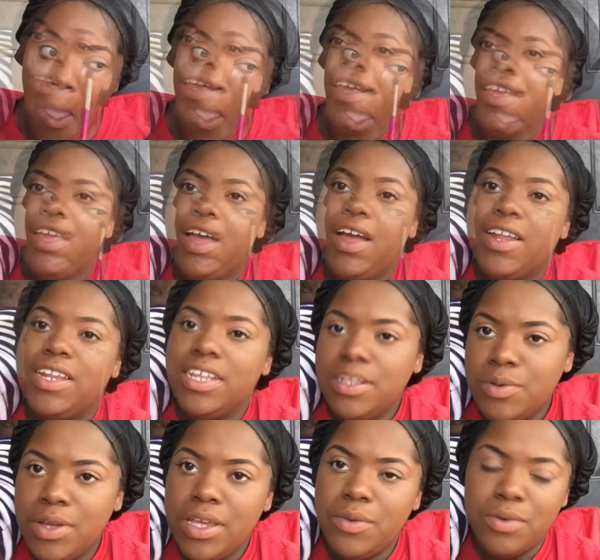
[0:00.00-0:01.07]
Yeah, this
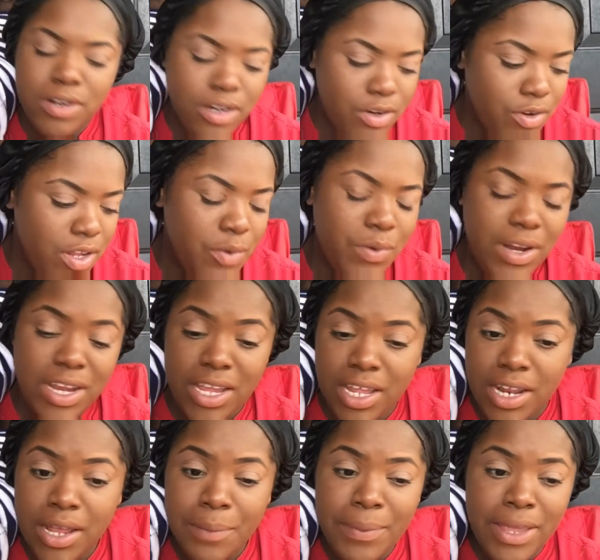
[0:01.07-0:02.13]
what he want to do. He want to get
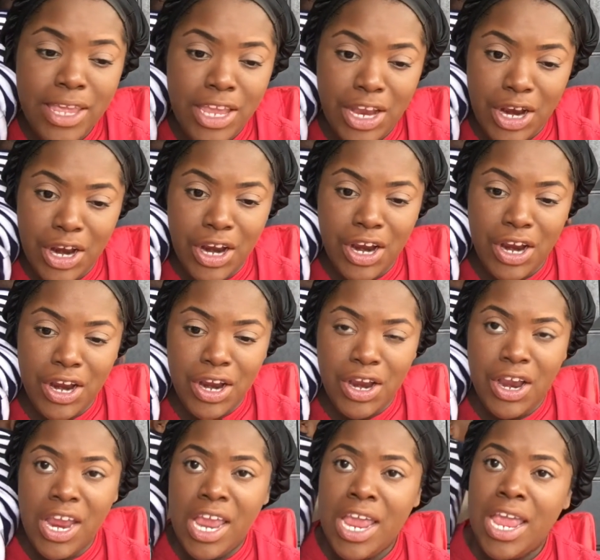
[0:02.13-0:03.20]
up here
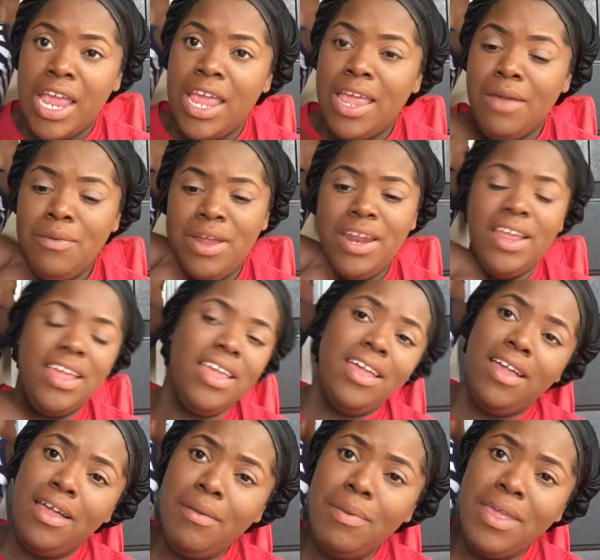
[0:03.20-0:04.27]
he want to
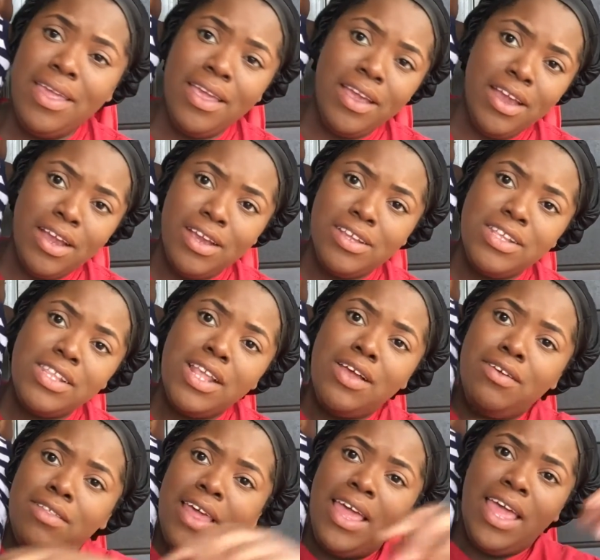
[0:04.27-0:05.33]
get up here
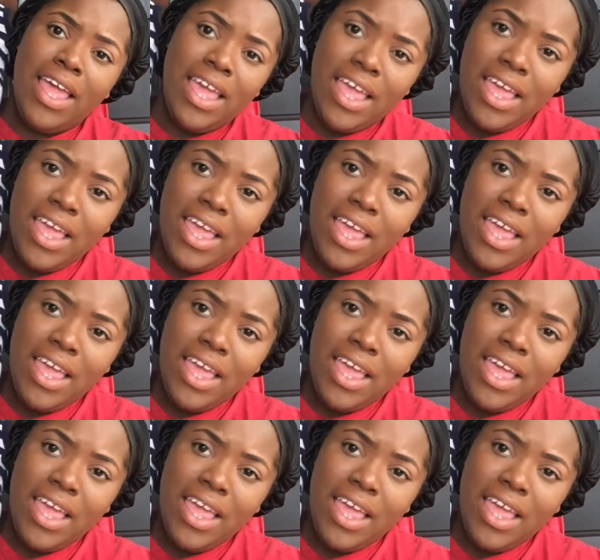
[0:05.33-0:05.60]
so that